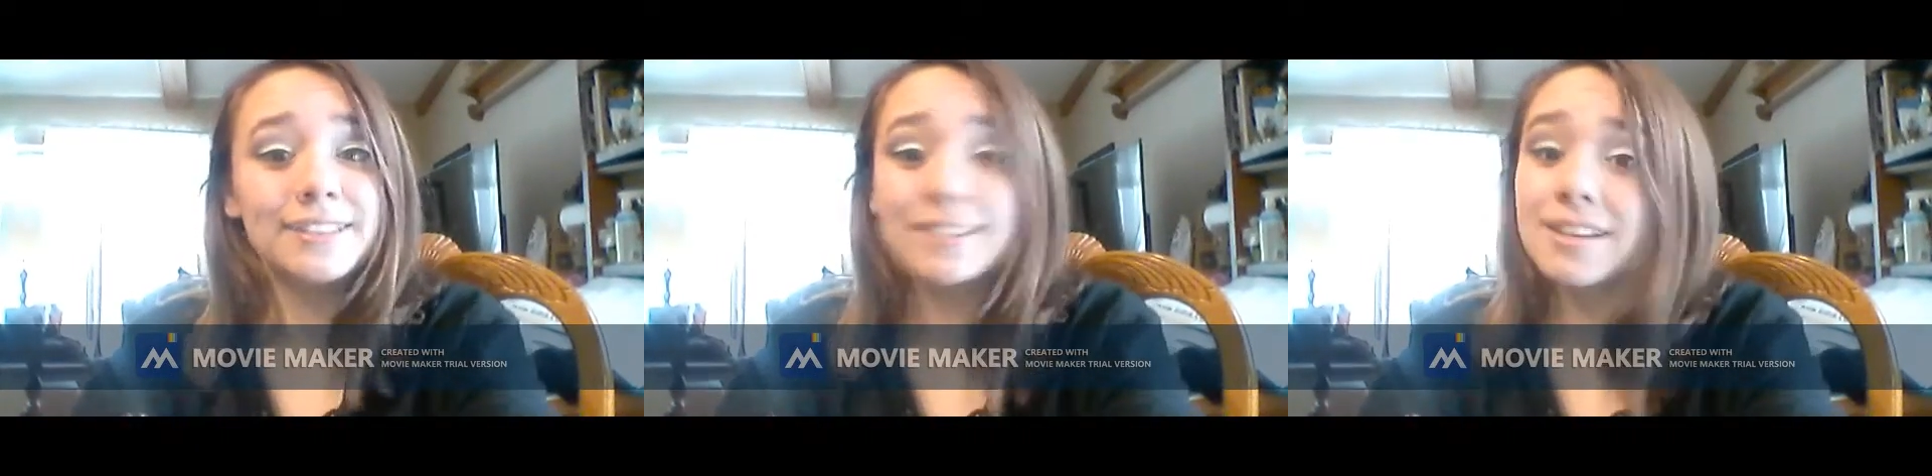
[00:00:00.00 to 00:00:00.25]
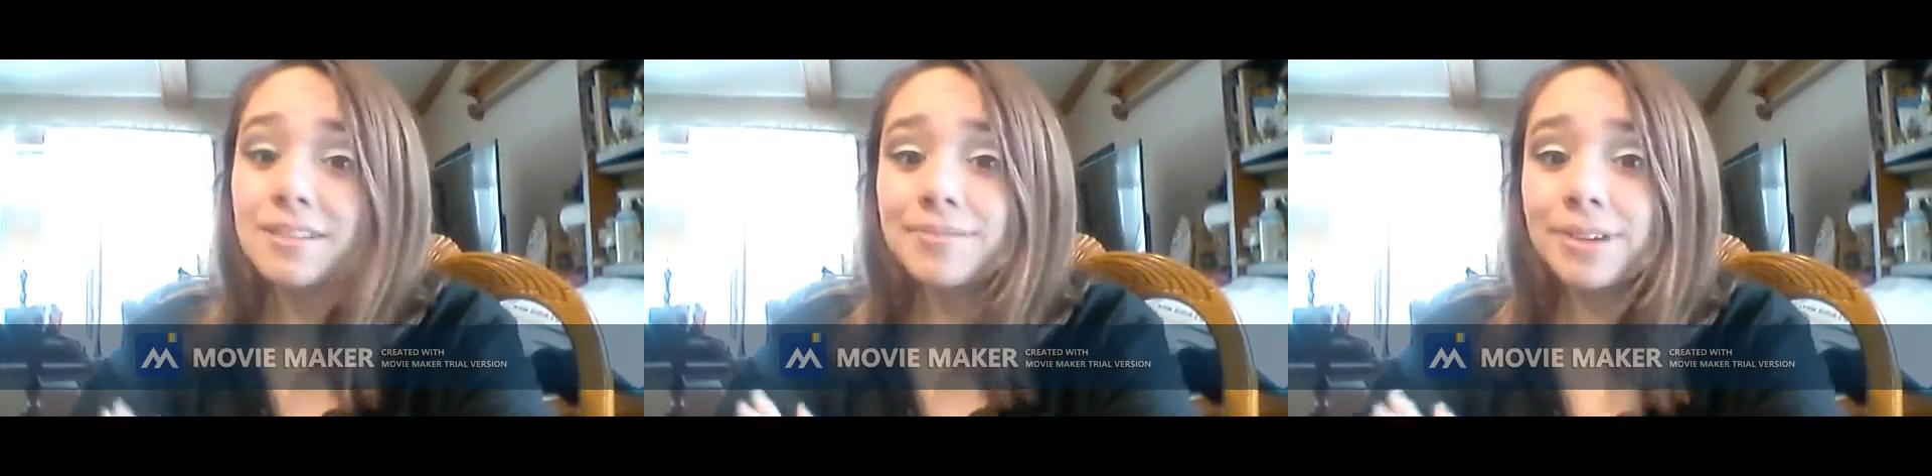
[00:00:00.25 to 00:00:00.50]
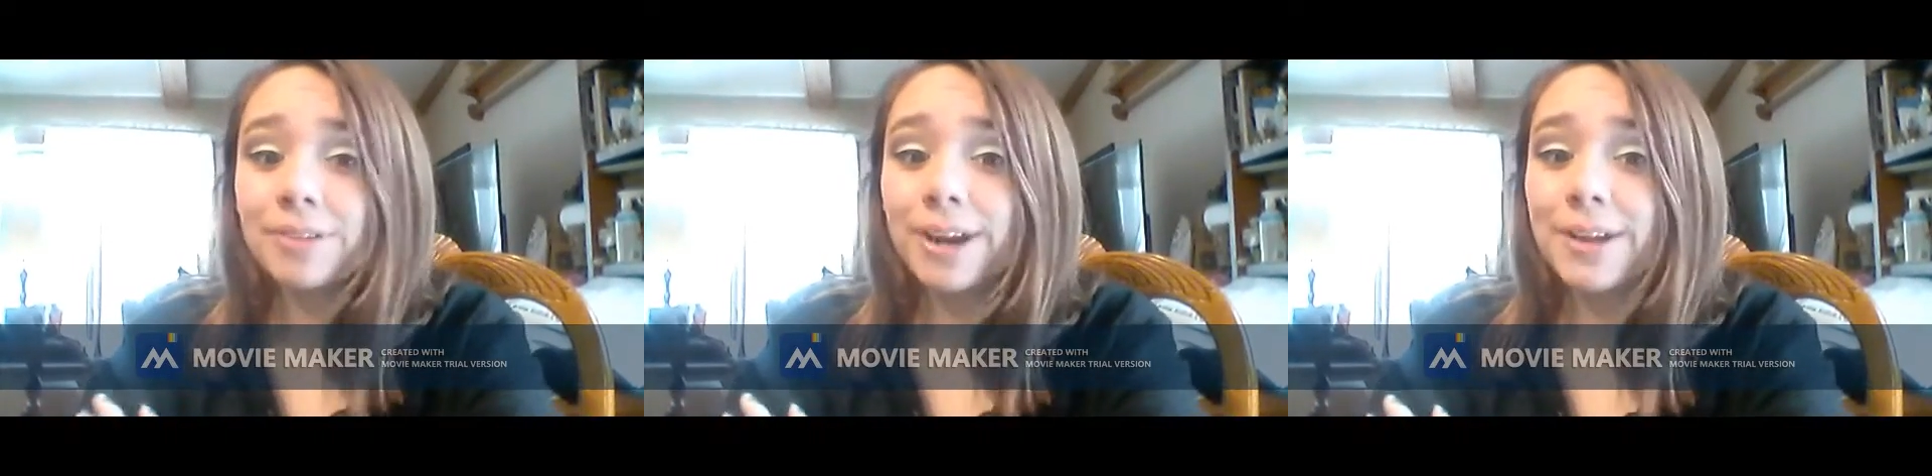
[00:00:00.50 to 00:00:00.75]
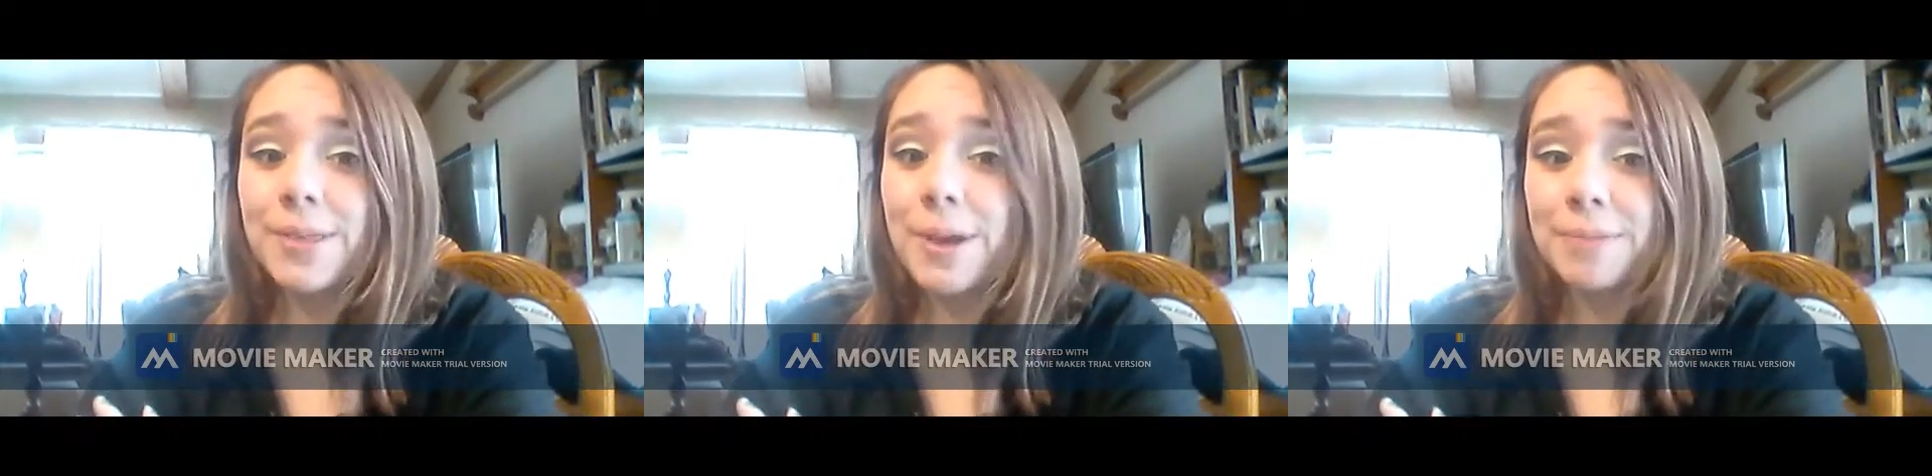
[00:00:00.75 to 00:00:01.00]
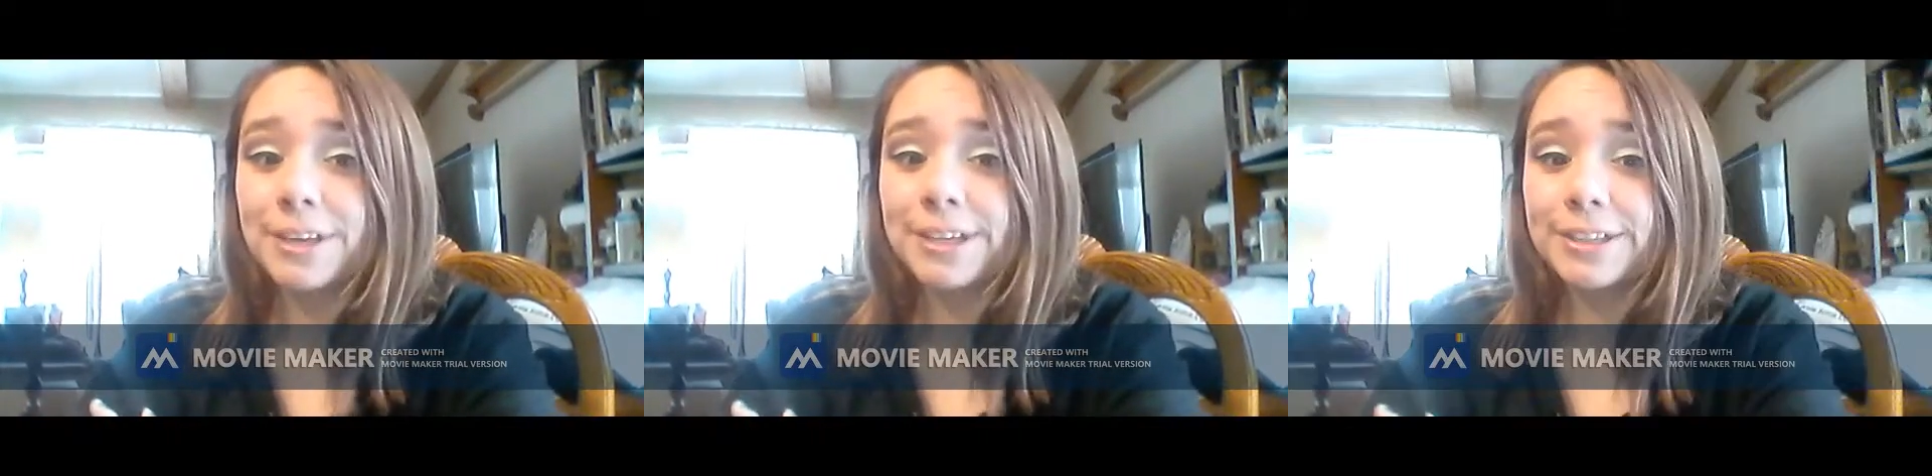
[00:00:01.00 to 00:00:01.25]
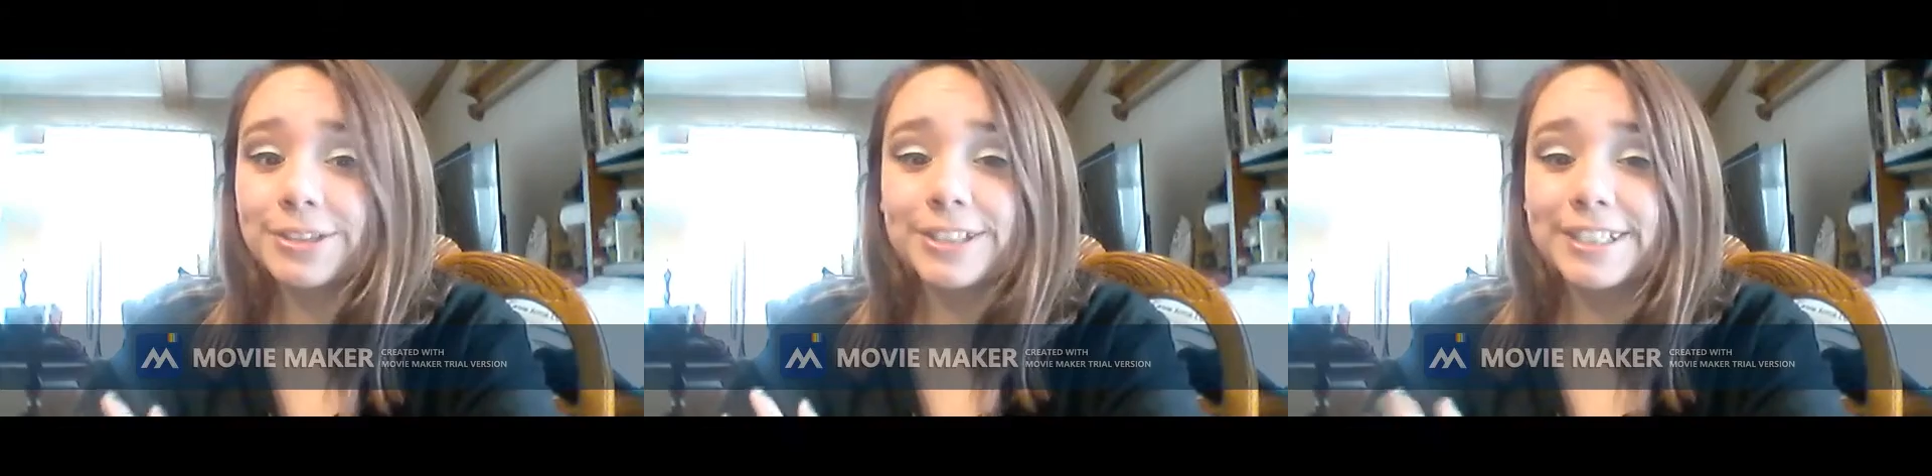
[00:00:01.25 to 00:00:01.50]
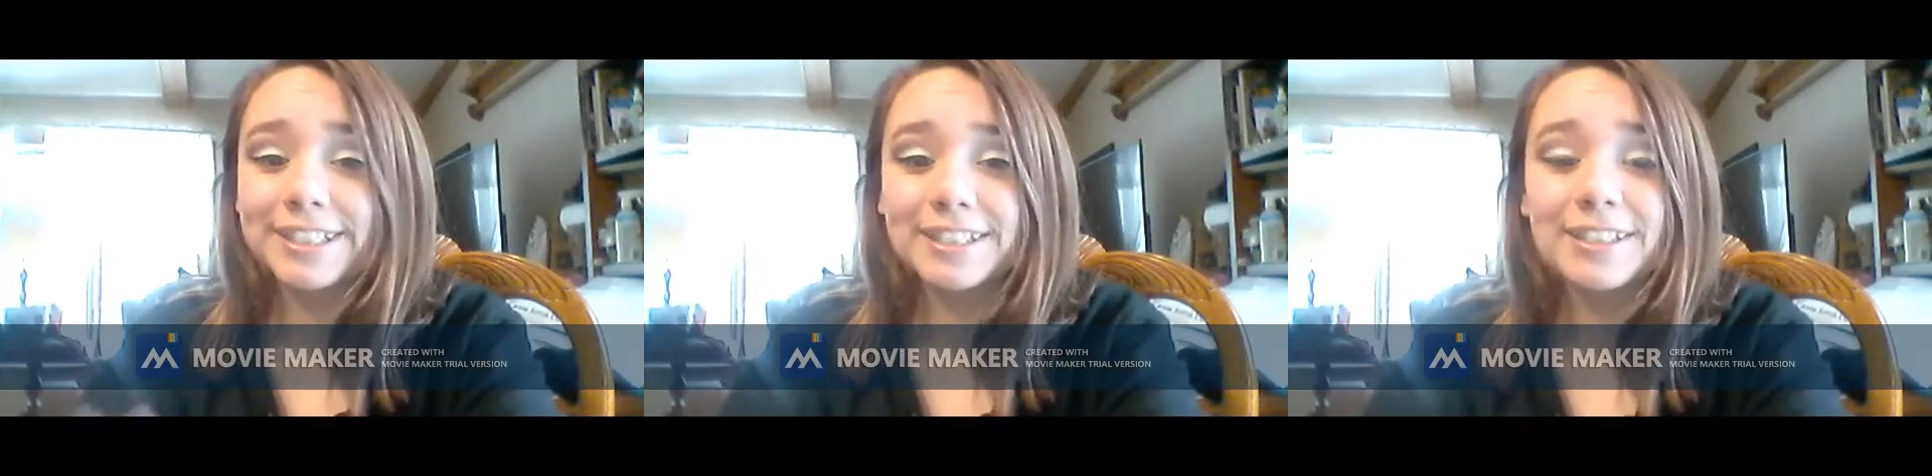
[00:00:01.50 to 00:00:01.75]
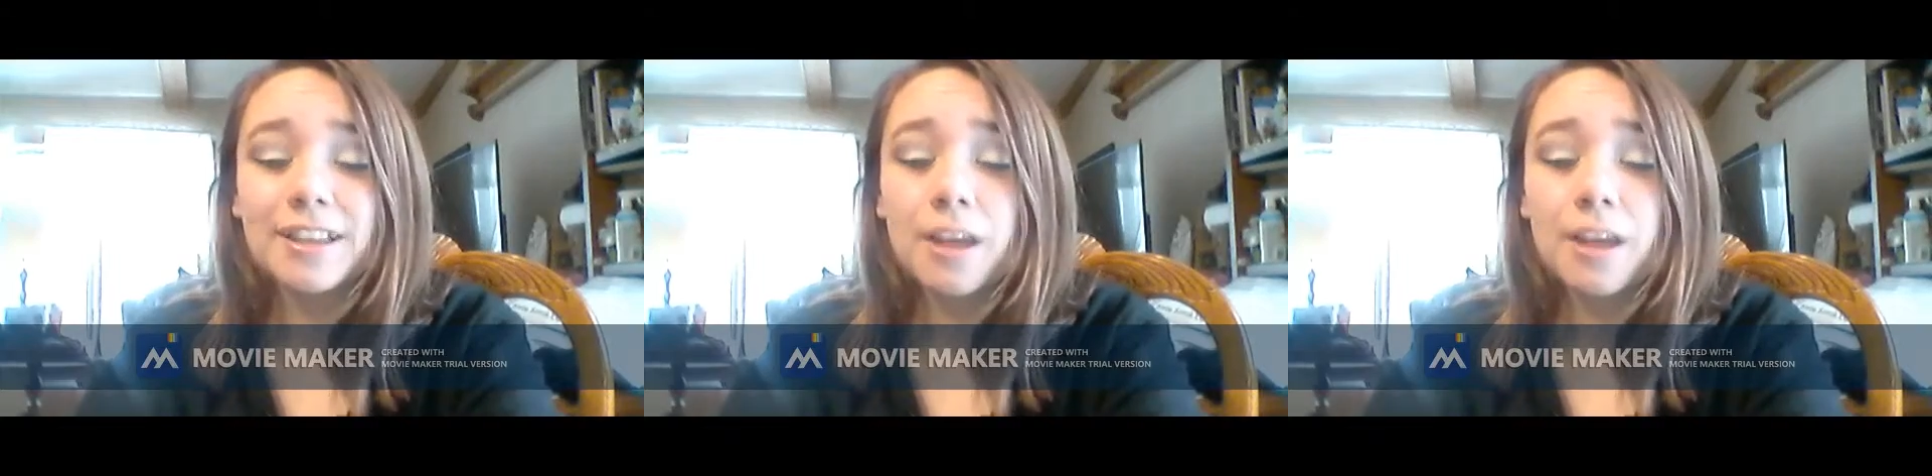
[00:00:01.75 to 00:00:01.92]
doesn't require that many ingredients.